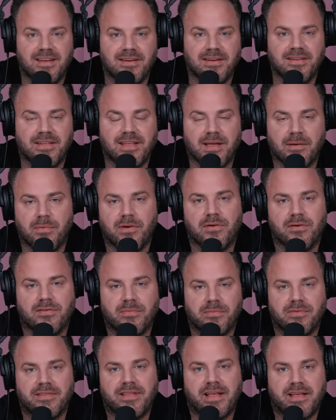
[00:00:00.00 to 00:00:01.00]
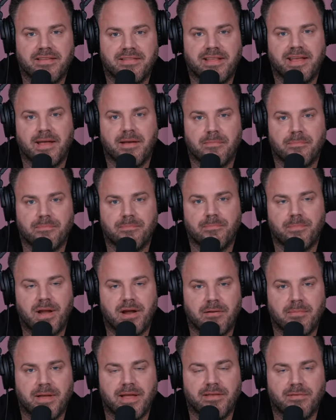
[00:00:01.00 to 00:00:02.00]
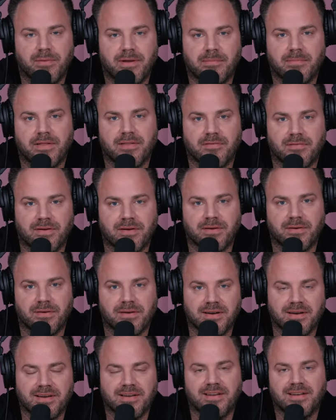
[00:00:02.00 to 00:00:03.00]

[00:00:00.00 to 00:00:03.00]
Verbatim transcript: Here you come over to someone's house and they got bear mace waiting by the front door.